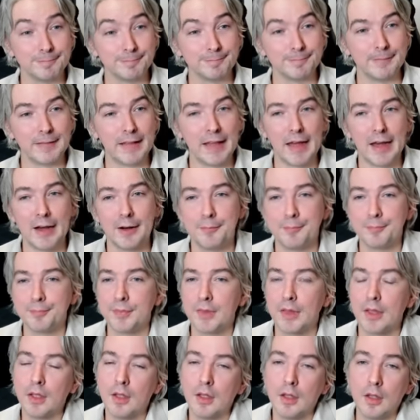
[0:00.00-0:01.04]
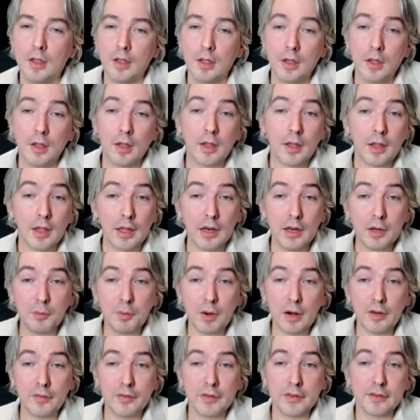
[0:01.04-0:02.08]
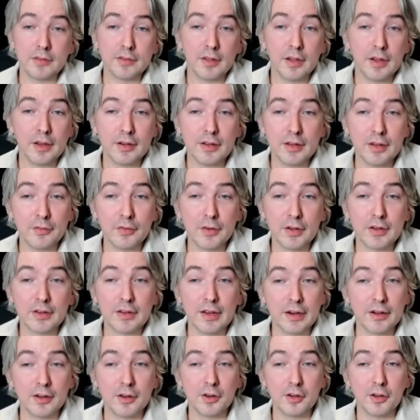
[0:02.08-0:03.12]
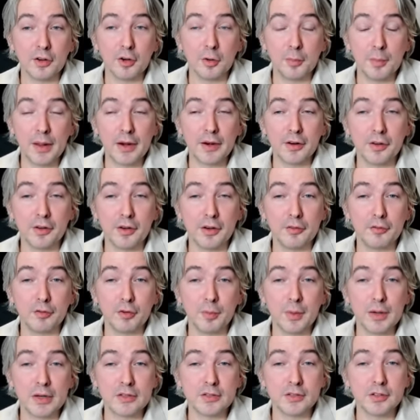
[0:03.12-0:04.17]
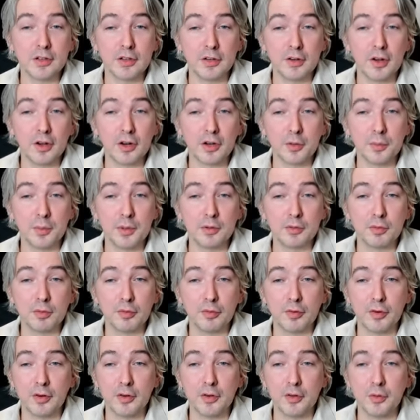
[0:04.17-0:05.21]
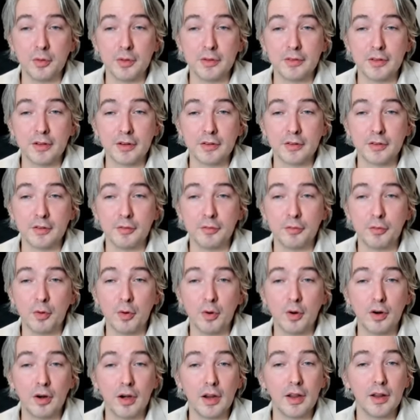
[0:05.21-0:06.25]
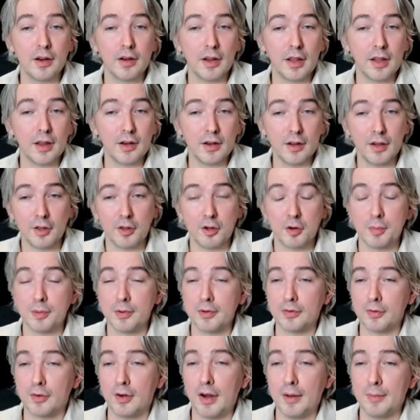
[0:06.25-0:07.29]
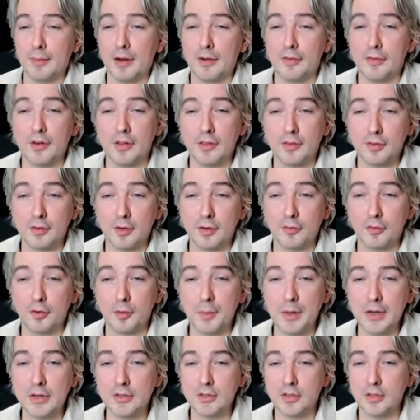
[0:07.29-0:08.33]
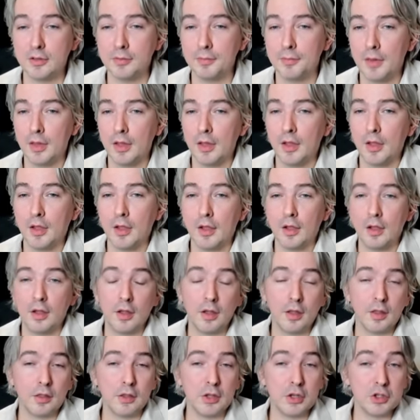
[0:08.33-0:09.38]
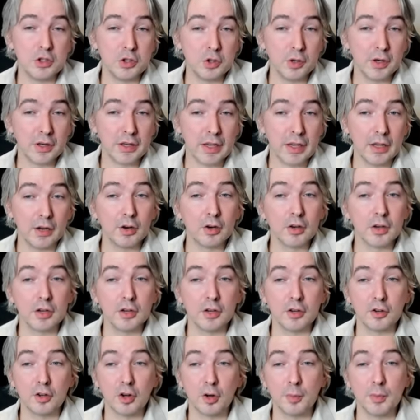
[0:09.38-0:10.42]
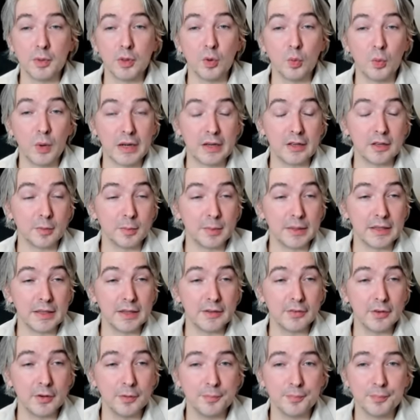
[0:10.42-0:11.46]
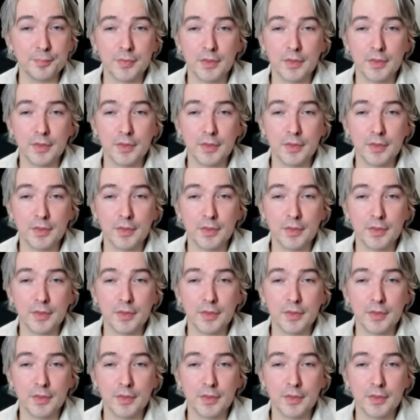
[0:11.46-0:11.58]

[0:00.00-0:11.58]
Yeah. Any relevant scientific, technical, or medical information and documents referred to in Section 4 and any other prescribed evidence or information, the adjudicator can determine the weight to be given,